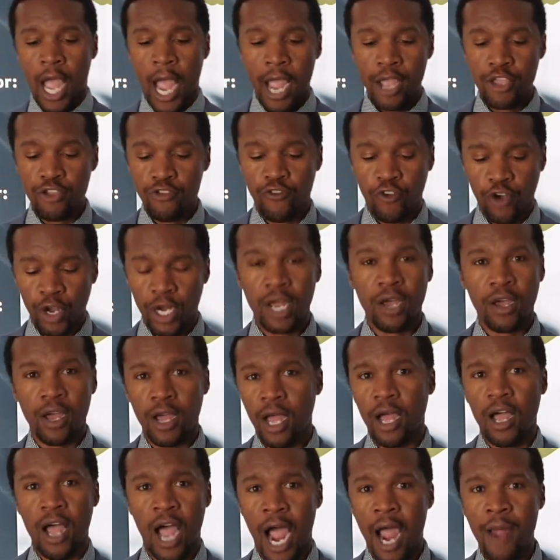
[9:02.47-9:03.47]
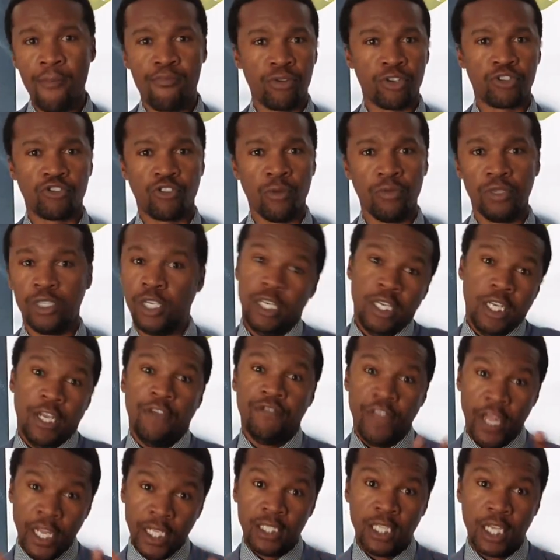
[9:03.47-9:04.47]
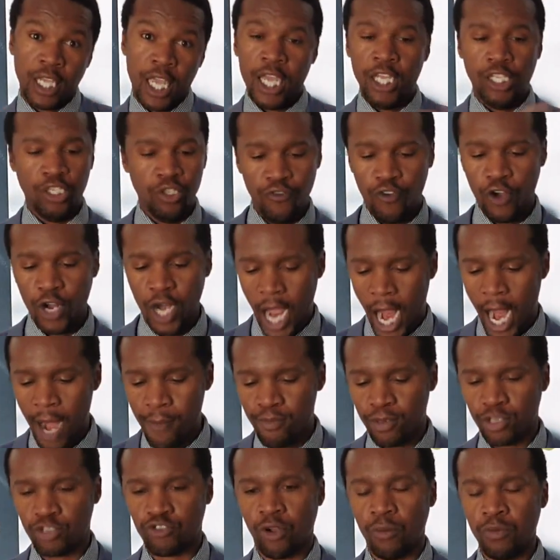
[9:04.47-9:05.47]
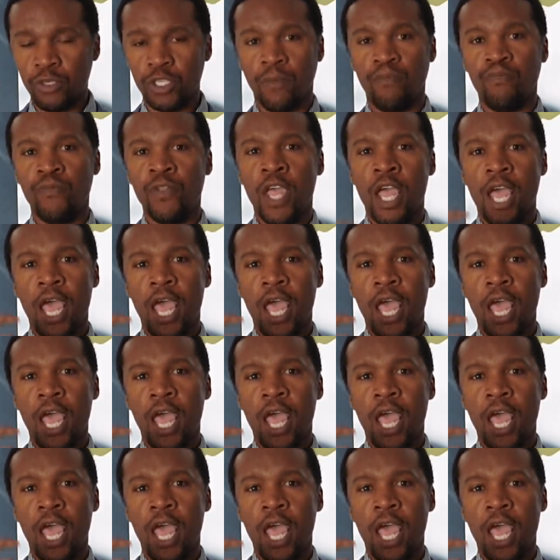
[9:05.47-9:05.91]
you've got a high prescription. If that's the case, you've got a high prescription.